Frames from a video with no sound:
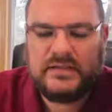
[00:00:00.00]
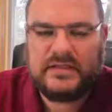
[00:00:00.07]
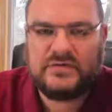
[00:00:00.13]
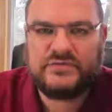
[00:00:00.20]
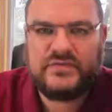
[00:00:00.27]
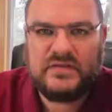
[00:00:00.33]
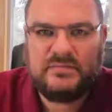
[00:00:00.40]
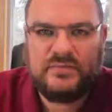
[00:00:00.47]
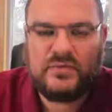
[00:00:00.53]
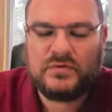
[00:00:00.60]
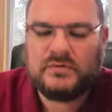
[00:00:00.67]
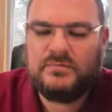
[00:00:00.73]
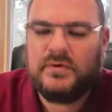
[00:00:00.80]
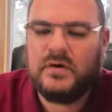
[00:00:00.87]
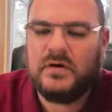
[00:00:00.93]
Here's the
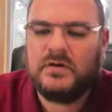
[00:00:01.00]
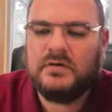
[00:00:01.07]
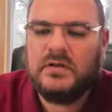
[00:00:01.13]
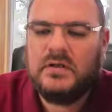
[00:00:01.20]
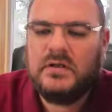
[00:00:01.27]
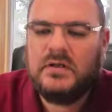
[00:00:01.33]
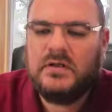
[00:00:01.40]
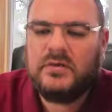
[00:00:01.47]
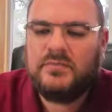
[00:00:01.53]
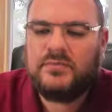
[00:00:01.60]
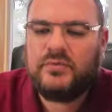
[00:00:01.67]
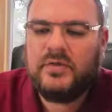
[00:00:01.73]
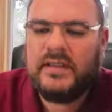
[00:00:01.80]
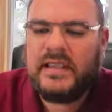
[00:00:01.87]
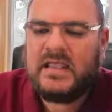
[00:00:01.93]
important part.
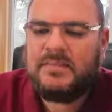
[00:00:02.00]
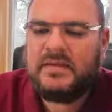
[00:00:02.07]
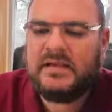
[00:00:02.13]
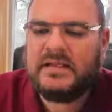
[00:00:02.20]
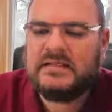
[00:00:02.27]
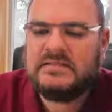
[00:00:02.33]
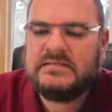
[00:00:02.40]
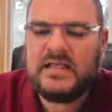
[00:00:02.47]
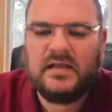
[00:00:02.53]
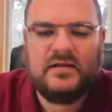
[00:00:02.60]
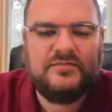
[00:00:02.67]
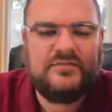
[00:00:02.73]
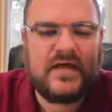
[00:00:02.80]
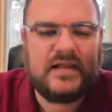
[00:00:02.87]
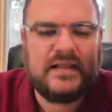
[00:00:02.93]
Prohibited
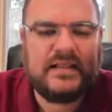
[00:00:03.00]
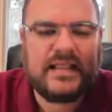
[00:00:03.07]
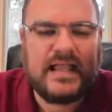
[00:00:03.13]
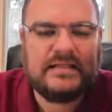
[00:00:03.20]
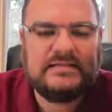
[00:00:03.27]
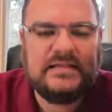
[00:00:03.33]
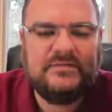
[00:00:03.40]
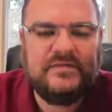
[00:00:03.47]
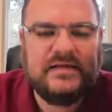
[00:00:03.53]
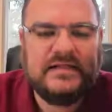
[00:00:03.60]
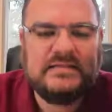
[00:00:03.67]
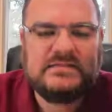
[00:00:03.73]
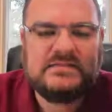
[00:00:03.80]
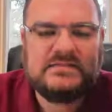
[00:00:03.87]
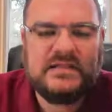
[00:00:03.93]
telephonic
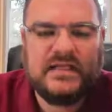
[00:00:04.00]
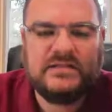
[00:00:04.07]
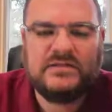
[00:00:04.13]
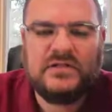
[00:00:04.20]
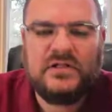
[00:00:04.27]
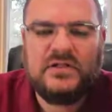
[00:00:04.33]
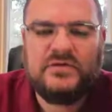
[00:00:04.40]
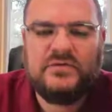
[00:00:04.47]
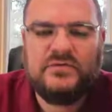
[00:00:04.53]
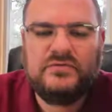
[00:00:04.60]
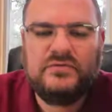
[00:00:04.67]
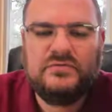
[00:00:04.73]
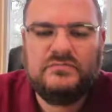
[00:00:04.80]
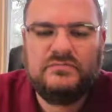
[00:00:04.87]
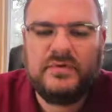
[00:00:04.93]
activities
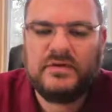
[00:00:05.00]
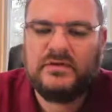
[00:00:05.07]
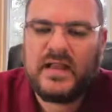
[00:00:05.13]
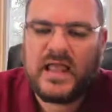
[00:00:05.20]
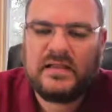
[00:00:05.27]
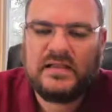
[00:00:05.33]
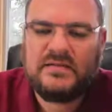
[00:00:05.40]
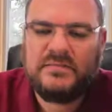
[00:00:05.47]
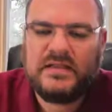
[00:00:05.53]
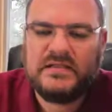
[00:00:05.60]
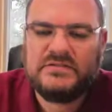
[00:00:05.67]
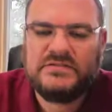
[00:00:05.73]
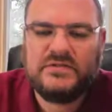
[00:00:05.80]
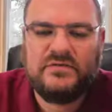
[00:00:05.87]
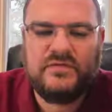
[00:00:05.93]
include, but are not
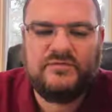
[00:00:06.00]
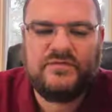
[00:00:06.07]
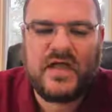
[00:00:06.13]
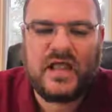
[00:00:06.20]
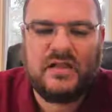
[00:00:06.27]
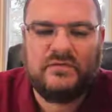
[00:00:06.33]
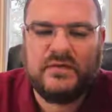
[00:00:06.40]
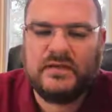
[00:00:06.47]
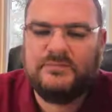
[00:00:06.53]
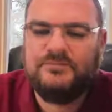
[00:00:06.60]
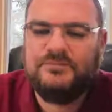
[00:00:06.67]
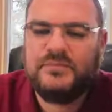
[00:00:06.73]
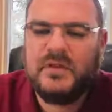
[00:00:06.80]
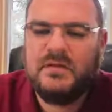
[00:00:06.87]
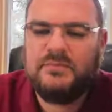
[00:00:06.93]
limited to, the following.
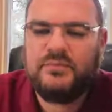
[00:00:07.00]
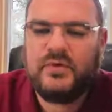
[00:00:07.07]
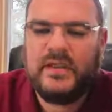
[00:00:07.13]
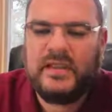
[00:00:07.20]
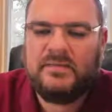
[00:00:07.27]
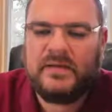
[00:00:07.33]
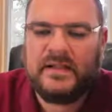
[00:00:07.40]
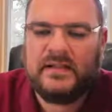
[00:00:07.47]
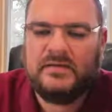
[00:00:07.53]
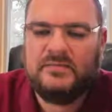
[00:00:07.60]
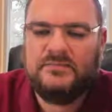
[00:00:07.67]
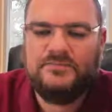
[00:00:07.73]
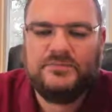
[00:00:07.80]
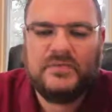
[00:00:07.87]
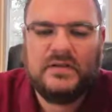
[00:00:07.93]
Prohibited.
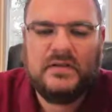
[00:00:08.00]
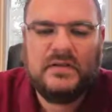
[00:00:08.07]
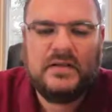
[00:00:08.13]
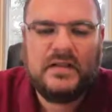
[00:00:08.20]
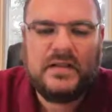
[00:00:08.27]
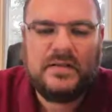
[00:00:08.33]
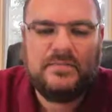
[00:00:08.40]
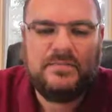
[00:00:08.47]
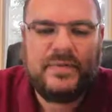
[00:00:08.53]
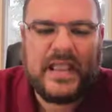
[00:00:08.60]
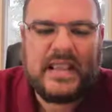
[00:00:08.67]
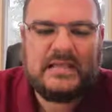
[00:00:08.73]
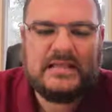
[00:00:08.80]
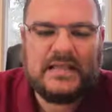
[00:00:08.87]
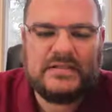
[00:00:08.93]

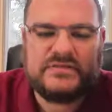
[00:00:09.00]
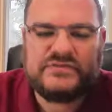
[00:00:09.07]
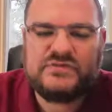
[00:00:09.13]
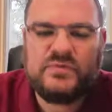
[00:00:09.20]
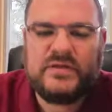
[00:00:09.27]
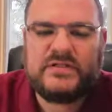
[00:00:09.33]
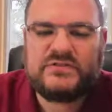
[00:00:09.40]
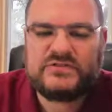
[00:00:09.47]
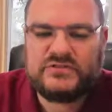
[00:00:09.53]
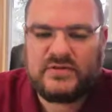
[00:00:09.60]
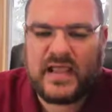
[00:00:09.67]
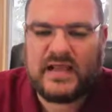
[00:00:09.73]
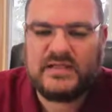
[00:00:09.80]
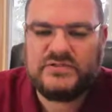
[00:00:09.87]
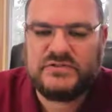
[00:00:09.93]
Bait and switch
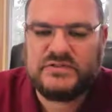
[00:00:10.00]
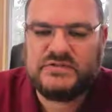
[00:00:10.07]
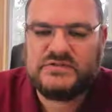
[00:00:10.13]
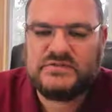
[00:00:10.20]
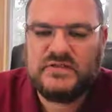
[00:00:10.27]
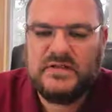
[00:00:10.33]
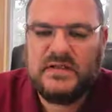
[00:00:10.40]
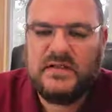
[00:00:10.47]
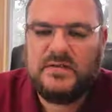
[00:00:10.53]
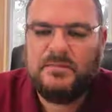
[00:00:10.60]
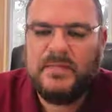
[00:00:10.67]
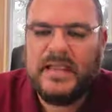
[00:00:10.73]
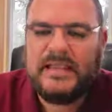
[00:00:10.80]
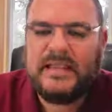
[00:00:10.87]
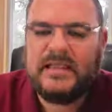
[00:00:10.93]
strategies
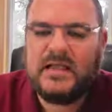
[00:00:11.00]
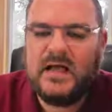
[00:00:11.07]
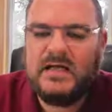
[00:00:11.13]
making